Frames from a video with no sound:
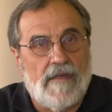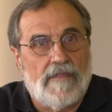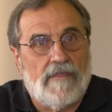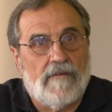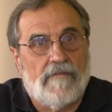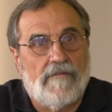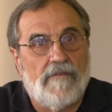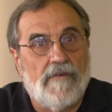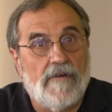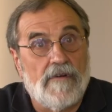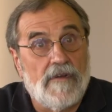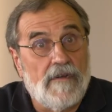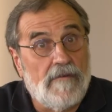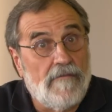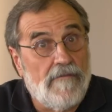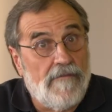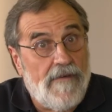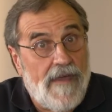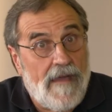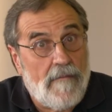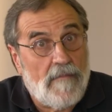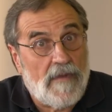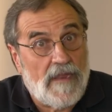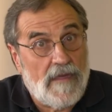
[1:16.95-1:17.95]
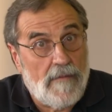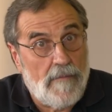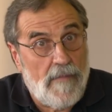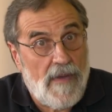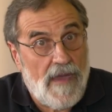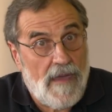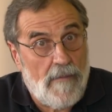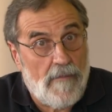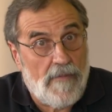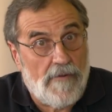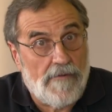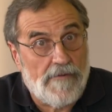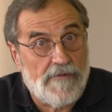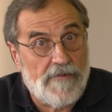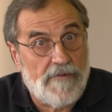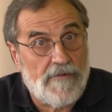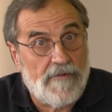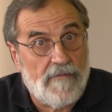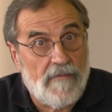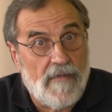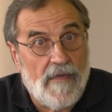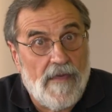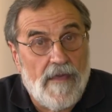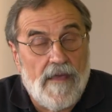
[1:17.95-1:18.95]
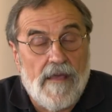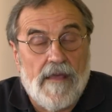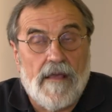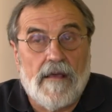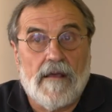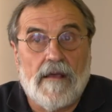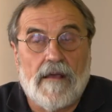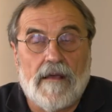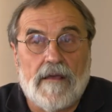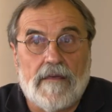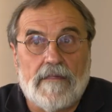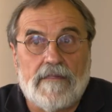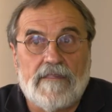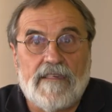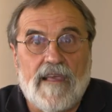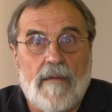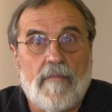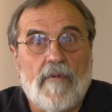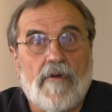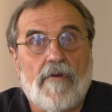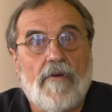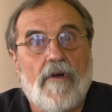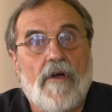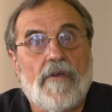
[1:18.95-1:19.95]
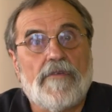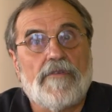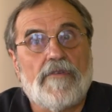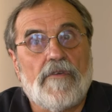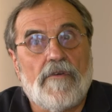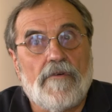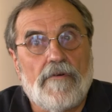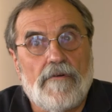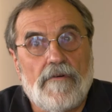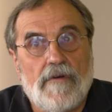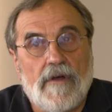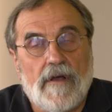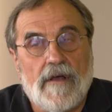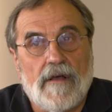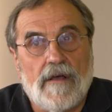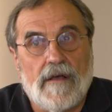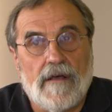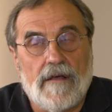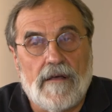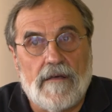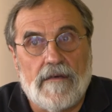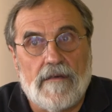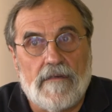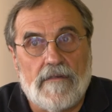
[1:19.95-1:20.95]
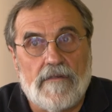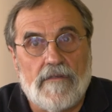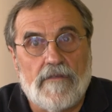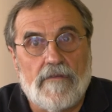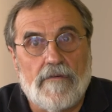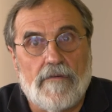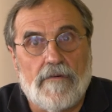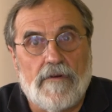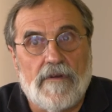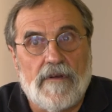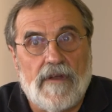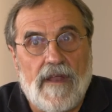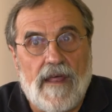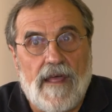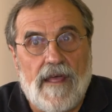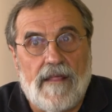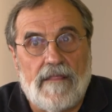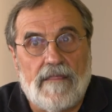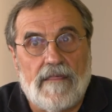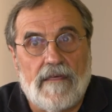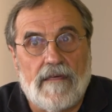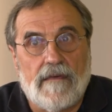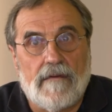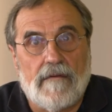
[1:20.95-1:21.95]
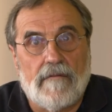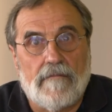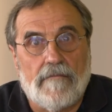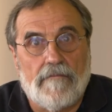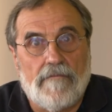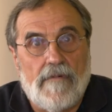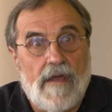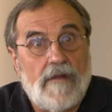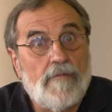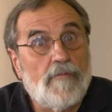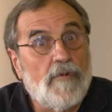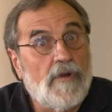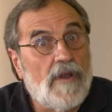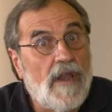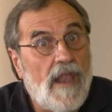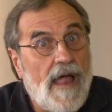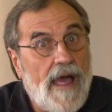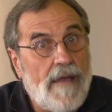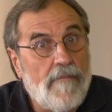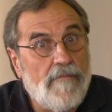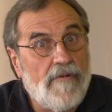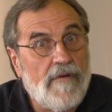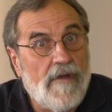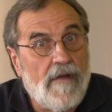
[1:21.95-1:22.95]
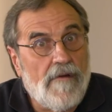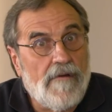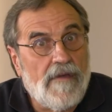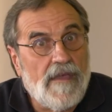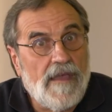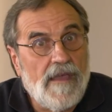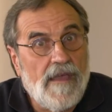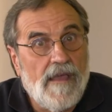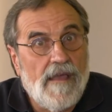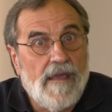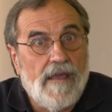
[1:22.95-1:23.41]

the Vernon family papers. Uh, some are also uh, uh, stored at the Redwood Library.